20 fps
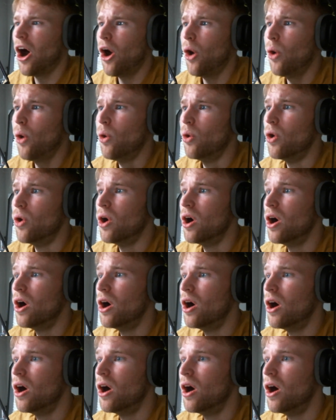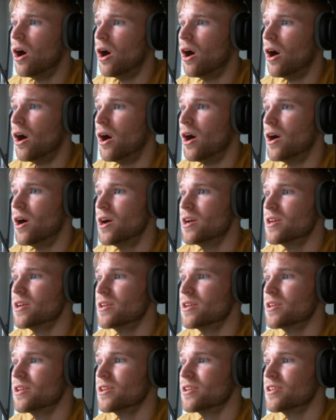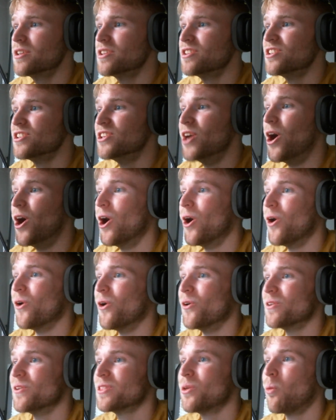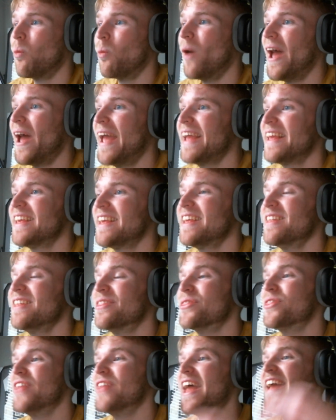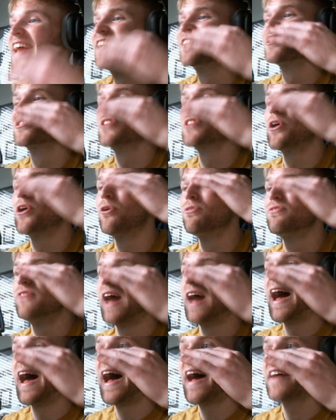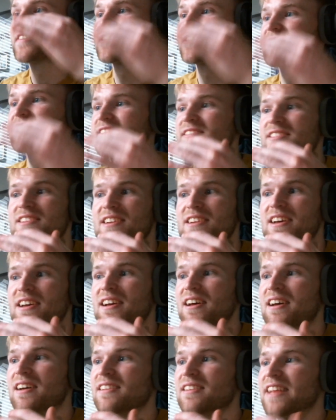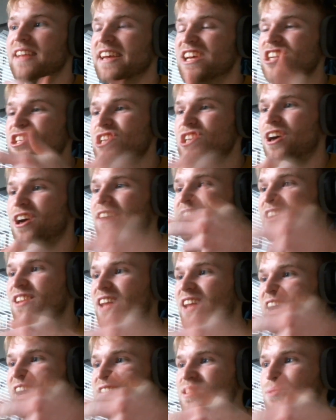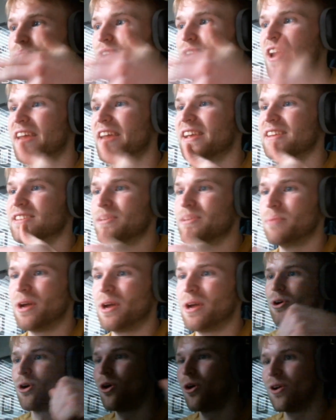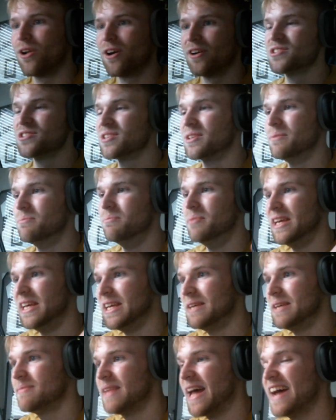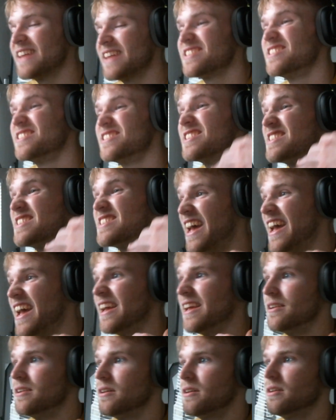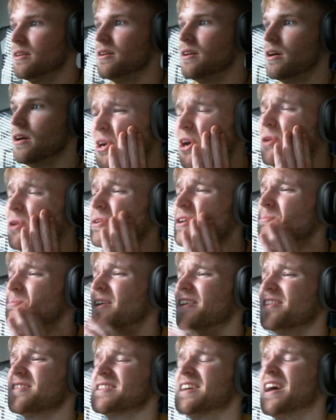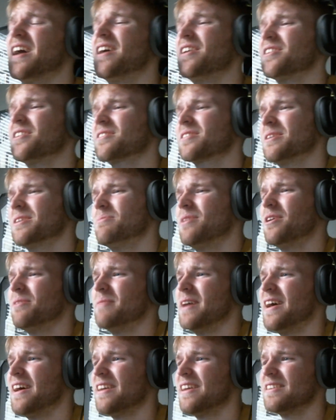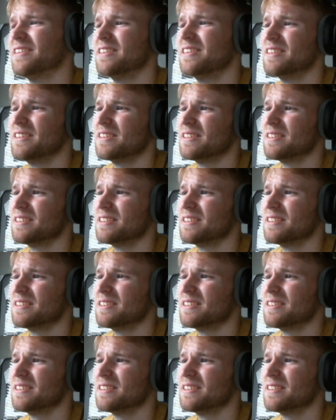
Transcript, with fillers: oh! Yo, the way he thinks so fast. Like he shot the glass to break it able to hold on to the beam. That's insane. Bro, come on, Tyler. Come on, man.